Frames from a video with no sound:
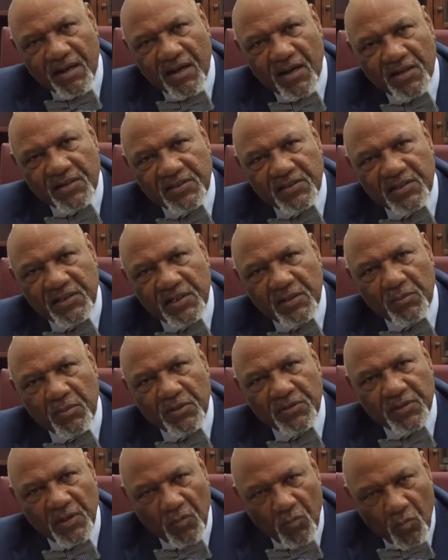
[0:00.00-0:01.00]
she was a
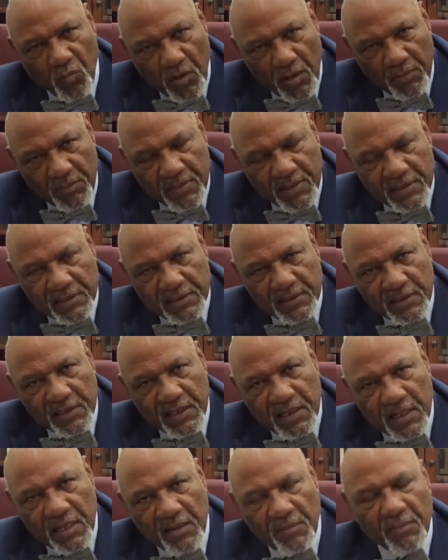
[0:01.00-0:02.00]
woman,
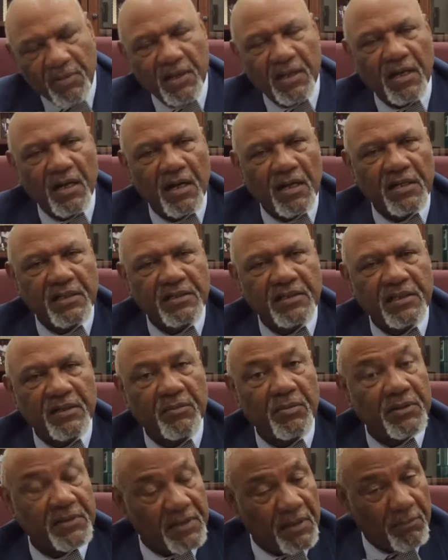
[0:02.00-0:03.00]
because she was a
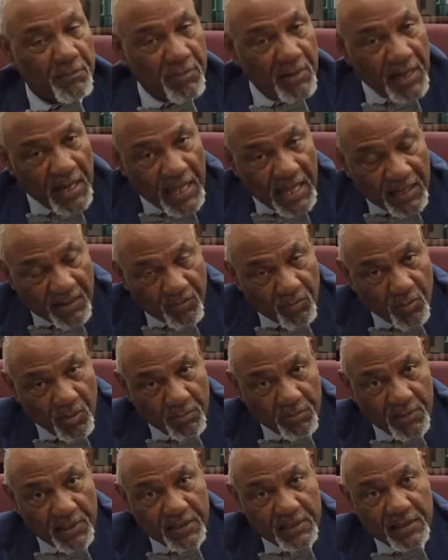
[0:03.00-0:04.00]
black
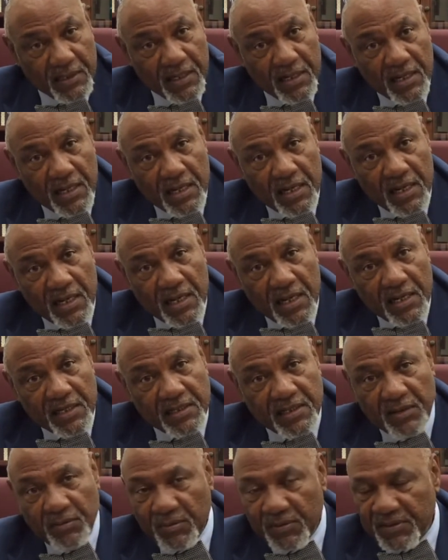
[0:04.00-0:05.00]
woman, she
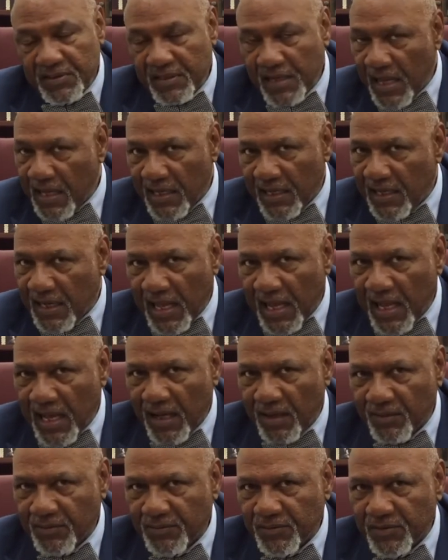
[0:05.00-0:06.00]
was not
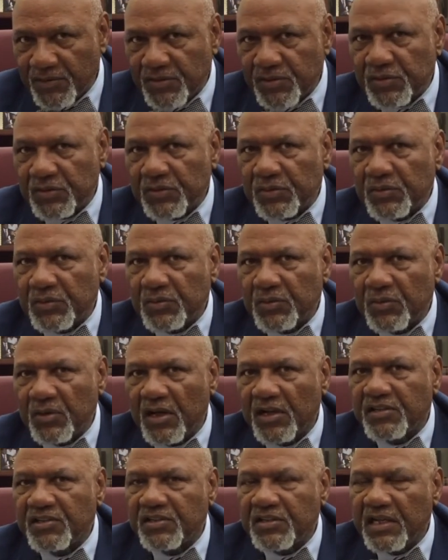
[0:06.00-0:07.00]
allowed to
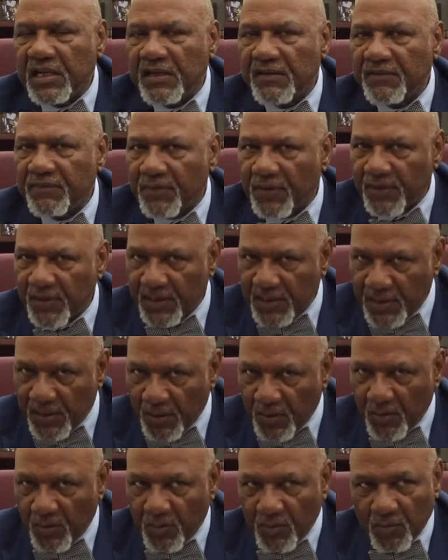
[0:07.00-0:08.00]
achieve her goal.
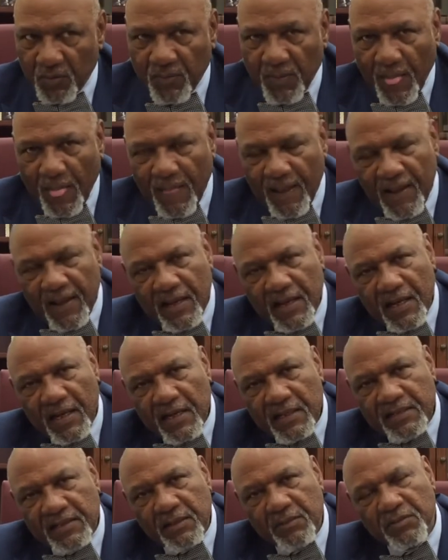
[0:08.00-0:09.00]
She
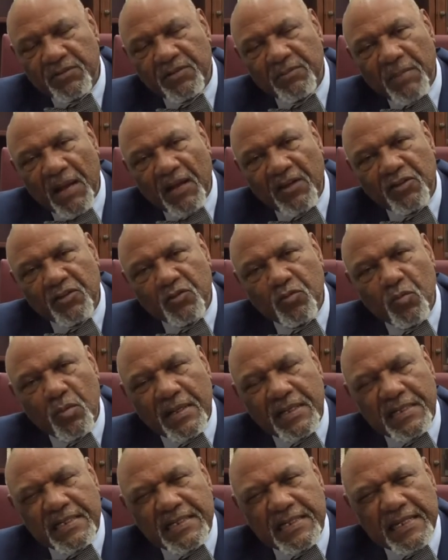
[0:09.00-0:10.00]
was about
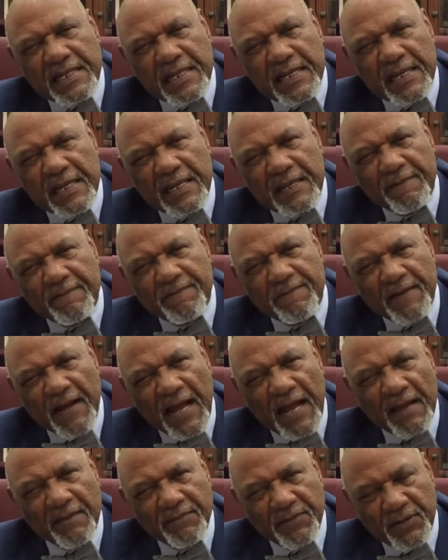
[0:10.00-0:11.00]
25
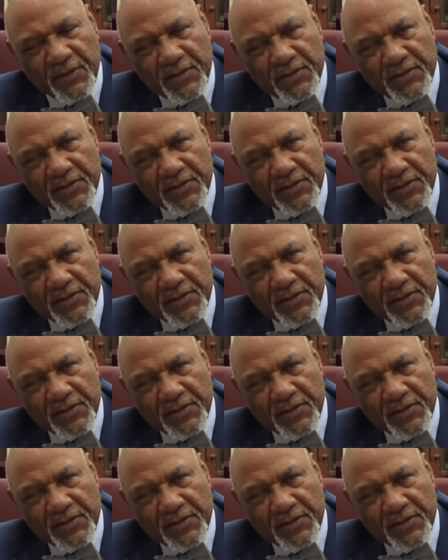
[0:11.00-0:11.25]
years old